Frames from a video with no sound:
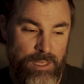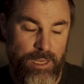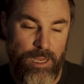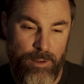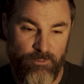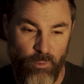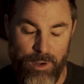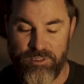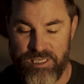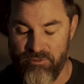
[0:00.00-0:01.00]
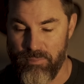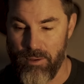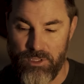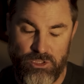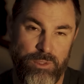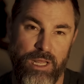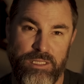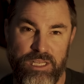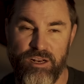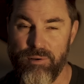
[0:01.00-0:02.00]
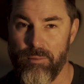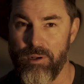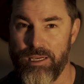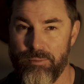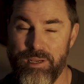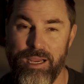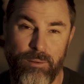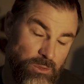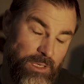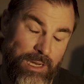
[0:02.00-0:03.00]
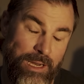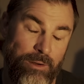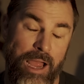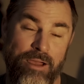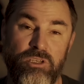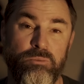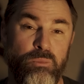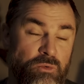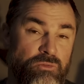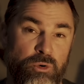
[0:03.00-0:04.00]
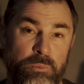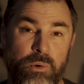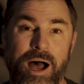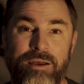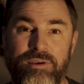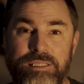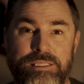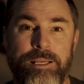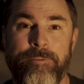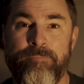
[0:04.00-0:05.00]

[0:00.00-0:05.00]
uh, one set of public to another set of public and being able to having to move through private.